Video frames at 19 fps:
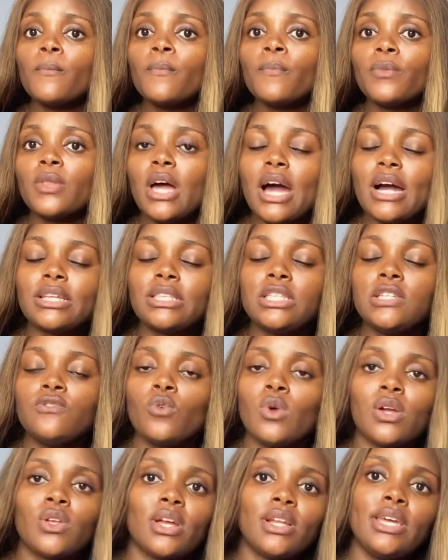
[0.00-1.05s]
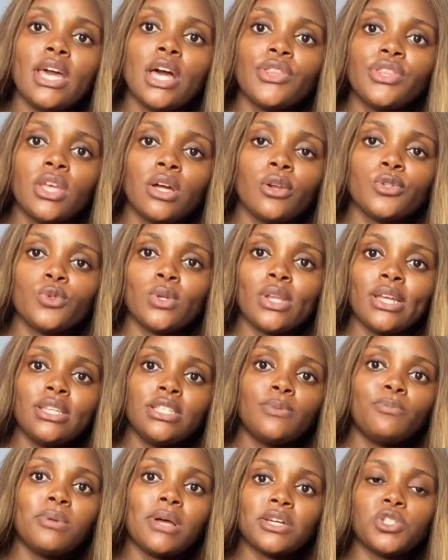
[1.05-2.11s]
actives will actually tell us whether this
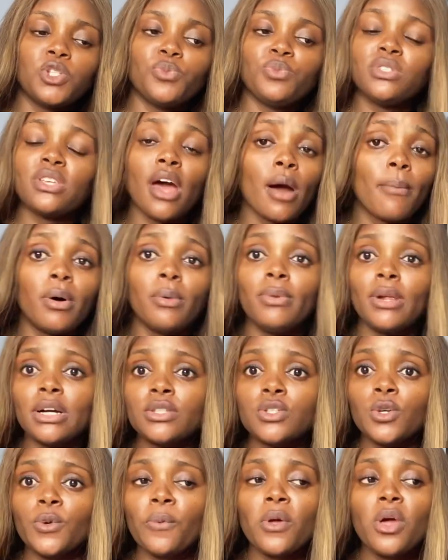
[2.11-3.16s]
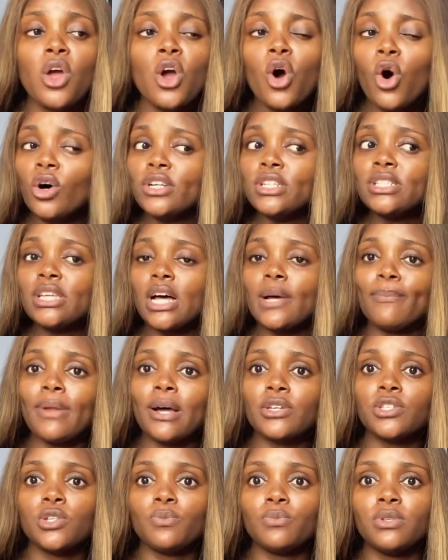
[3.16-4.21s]
black soap is herbal black soap, or this black
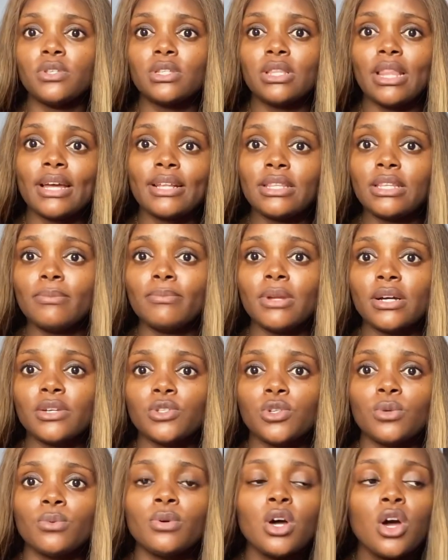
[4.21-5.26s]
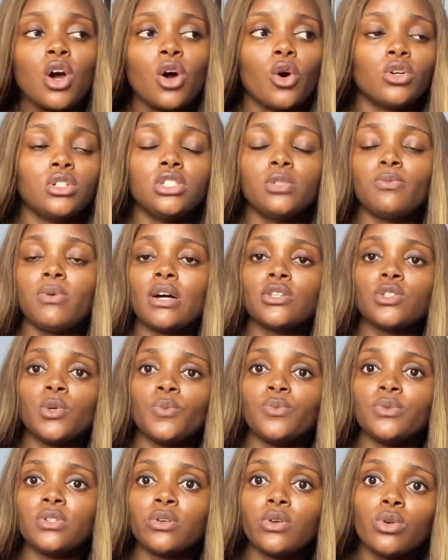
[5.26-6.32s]
soap is lightening black soap, or this black soap
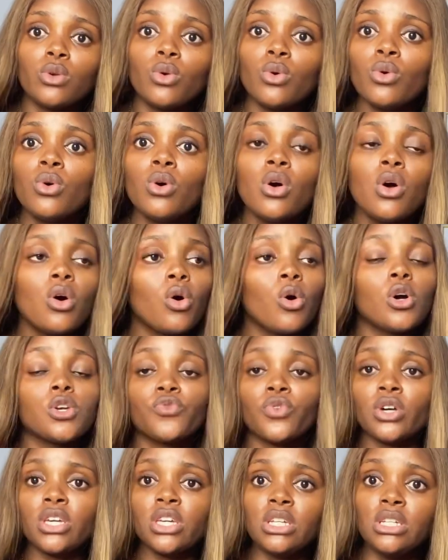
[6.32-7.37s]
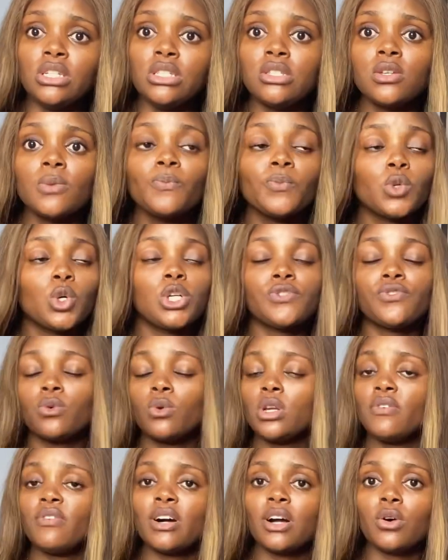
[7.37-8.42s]
is glow, or it's for kids, or it's for
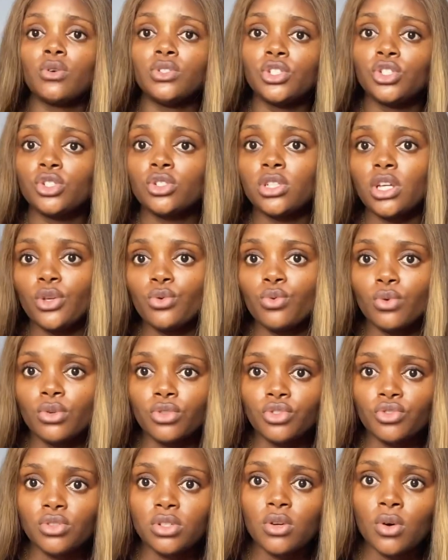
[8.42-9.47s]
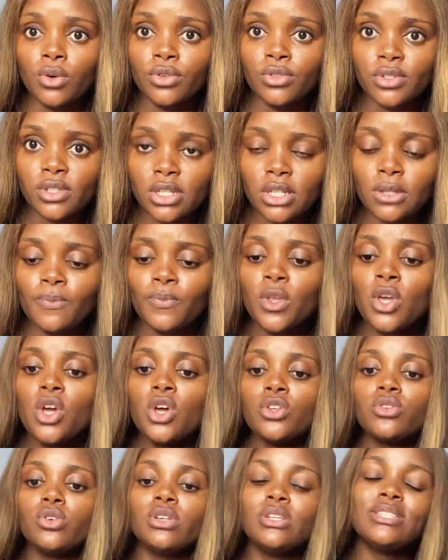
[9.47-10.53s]
whatever condition that you want to treat on your skin.
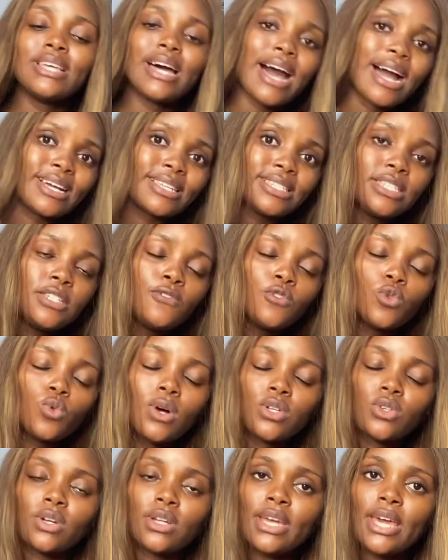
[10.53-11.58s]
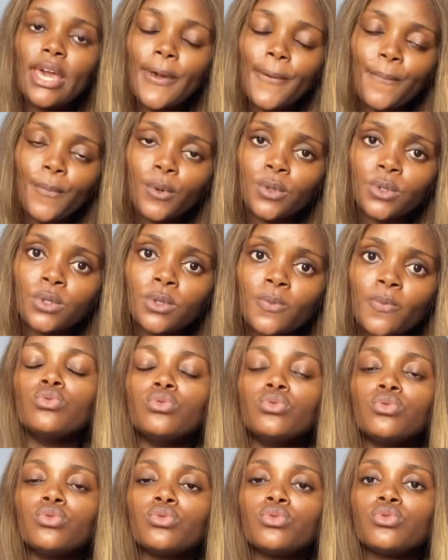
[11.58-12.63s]
So these actives will actually help us
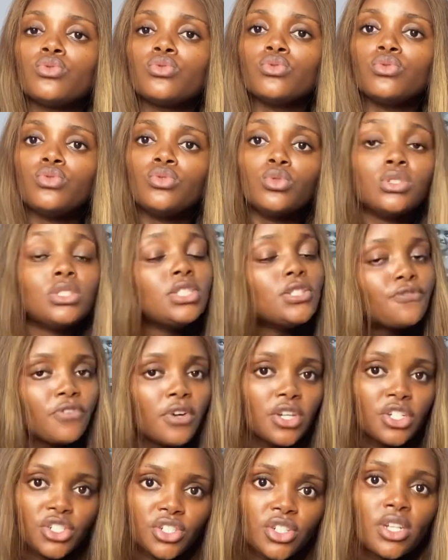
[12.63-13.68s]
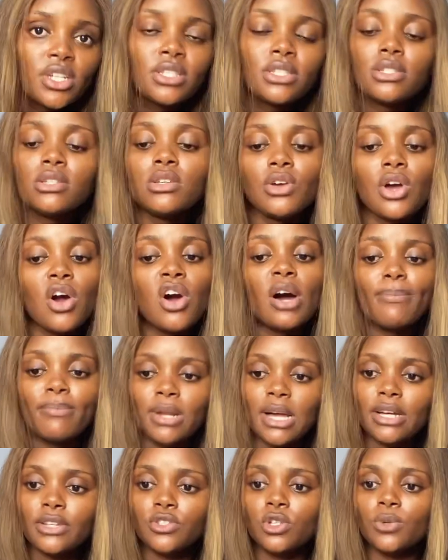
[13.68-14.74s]
to differentiate our
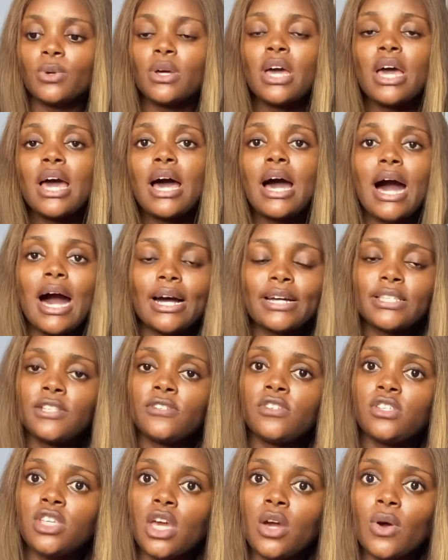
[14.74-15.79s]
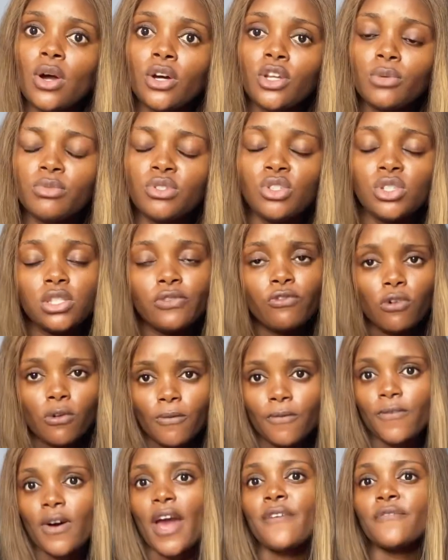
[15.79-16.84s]
black soap. Actives here we're going to be using from
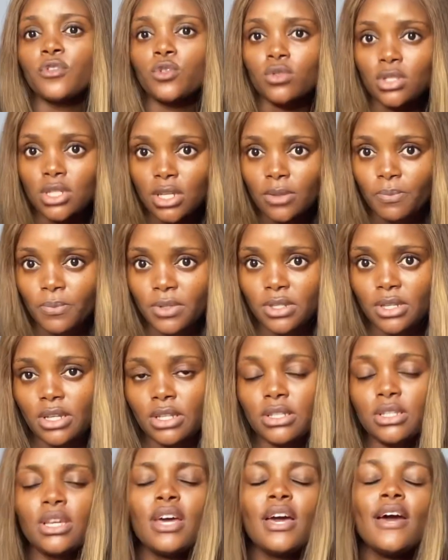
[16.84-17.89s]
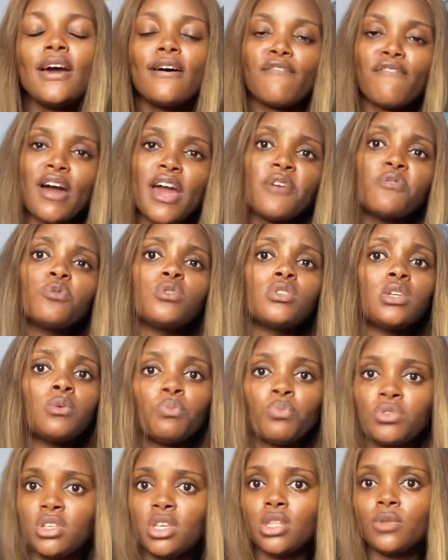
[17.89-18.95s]
5 to 10%. 5 to
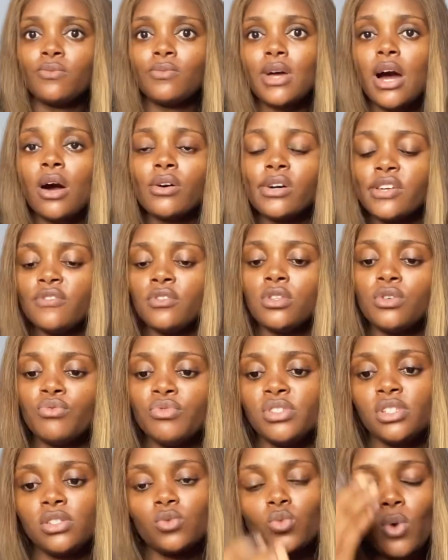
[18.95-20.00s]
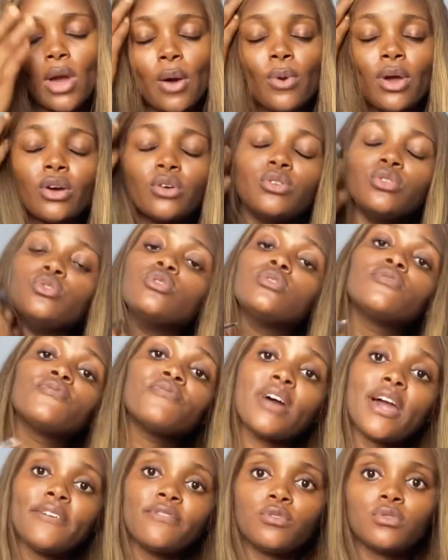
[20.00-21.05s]
10%. I'll give you the reason why we are going to use
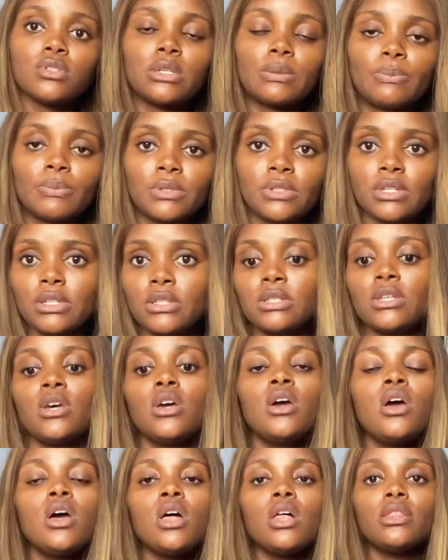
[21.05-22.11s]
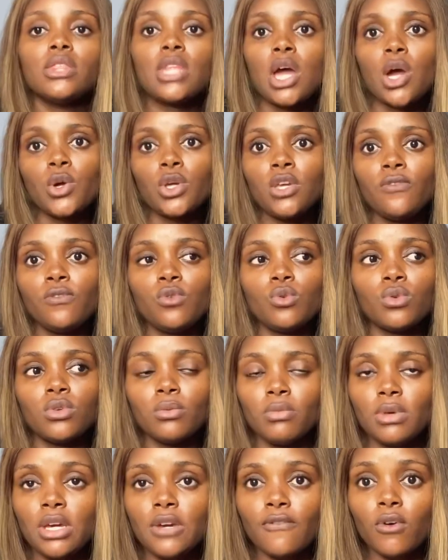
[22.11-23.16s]
5 to 10%. Now, if you want to
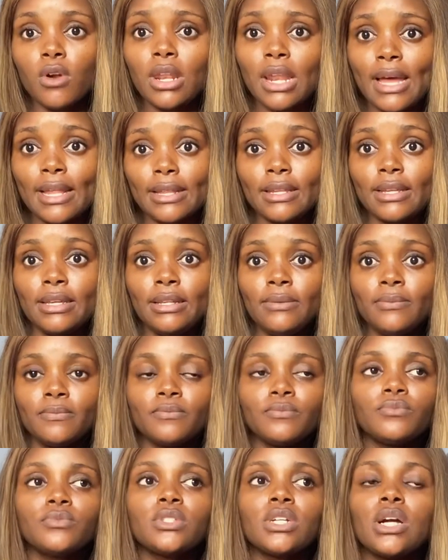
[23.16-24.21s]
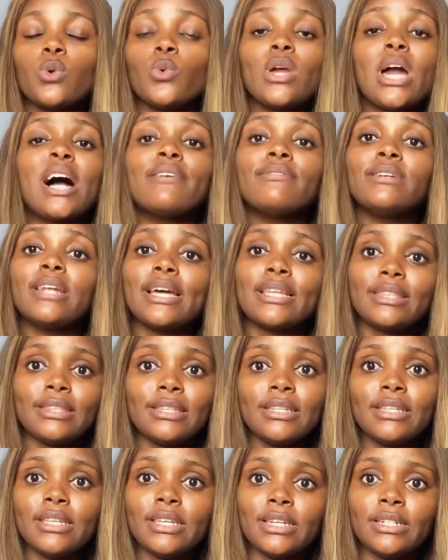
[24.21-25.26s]
make for lightening, we have
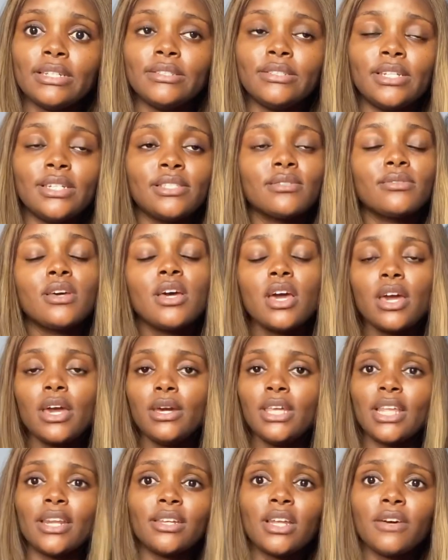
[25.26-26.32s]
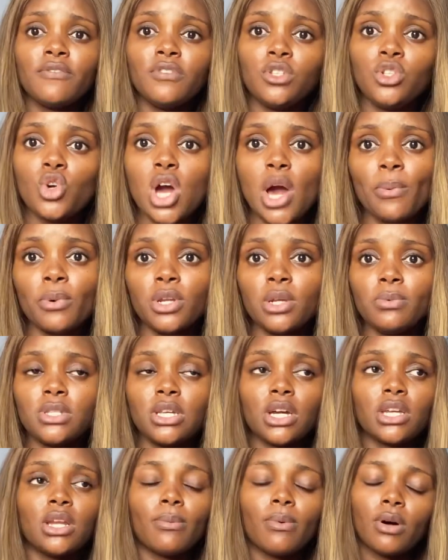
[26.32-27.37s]
lightening ingredients. In another video, I'm going to be
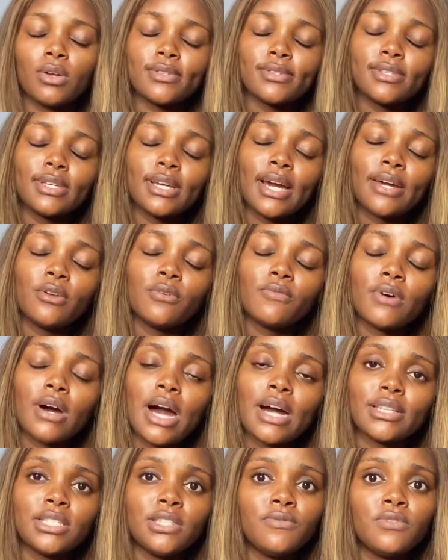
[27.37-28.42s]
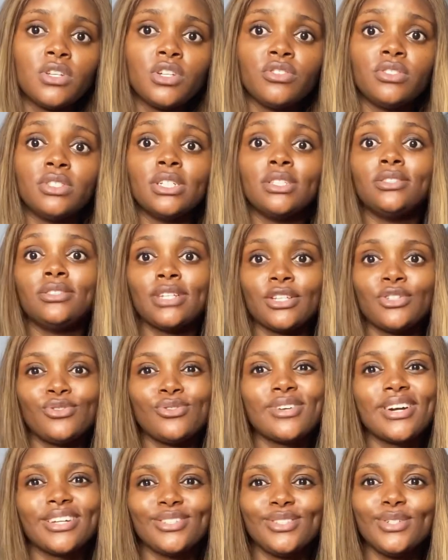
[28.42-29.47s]
talking about the kind of active ingredient that you
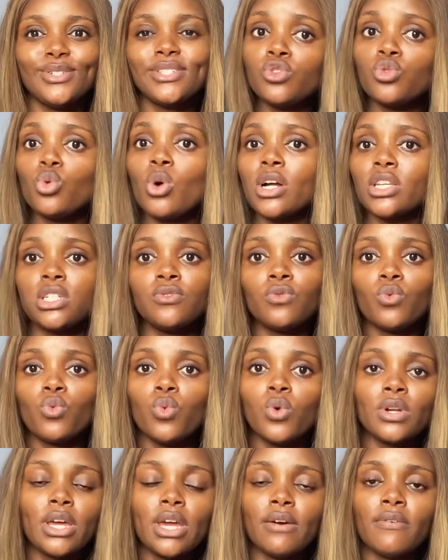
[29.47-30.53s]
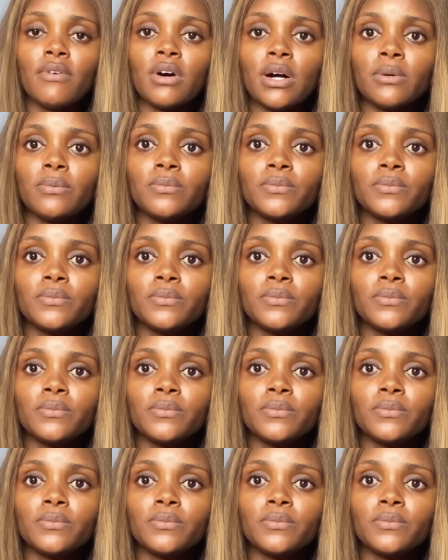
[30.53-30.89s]
can use to achieve whatever